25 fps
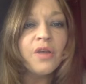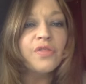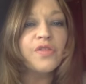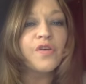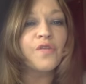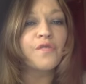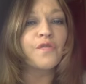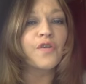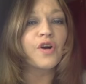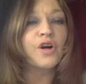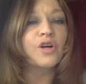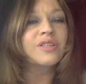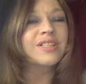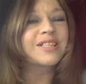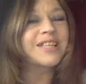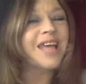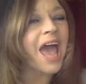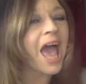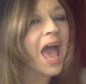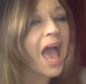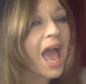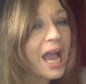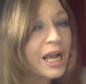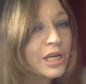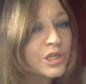The first
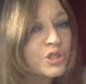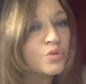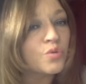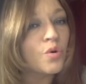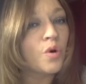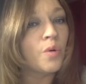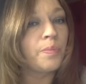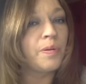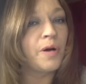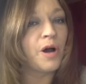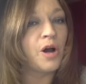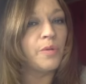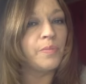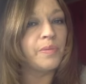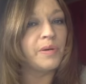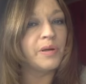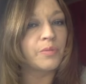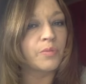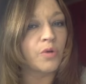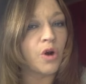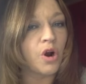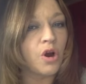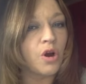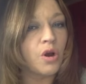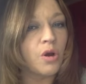actual pope
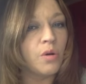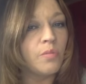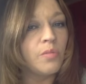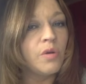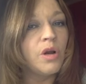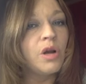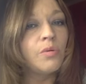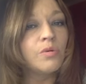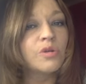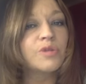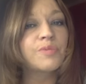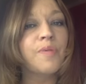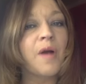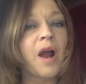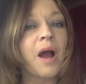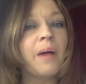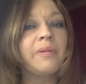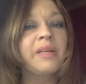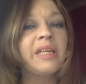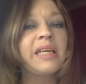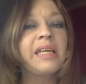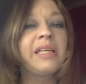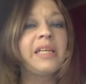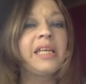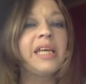in Rome was
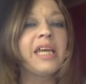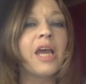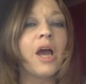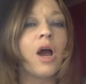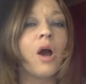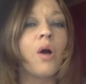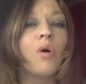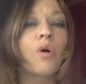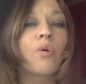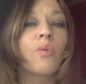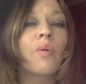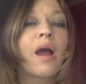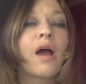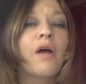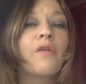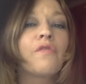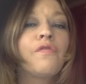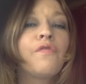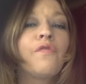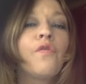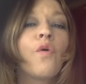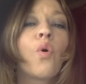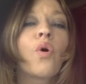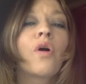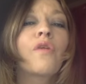probably Leo, around
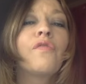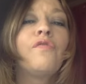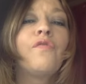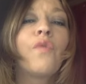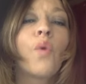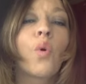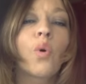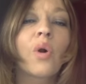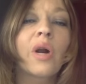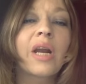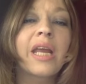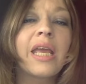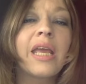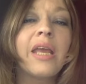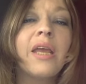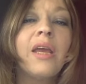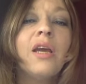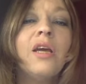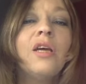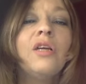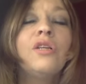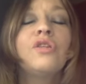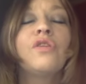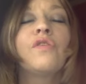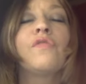four forty
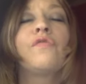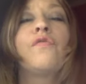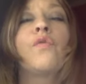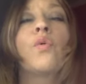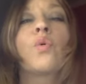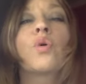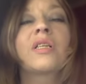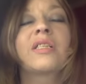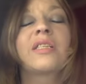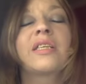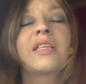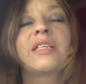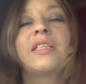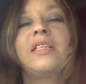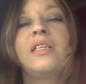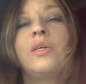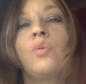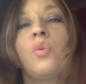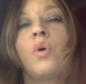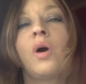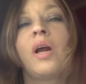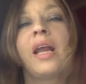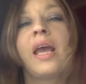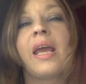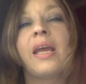to four
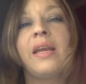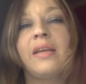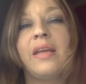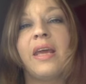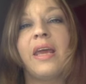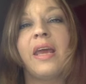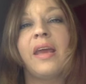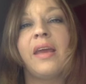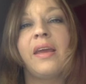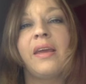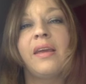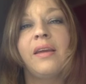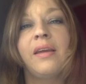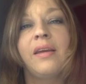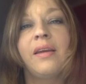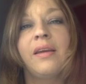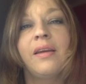sixty-one A D.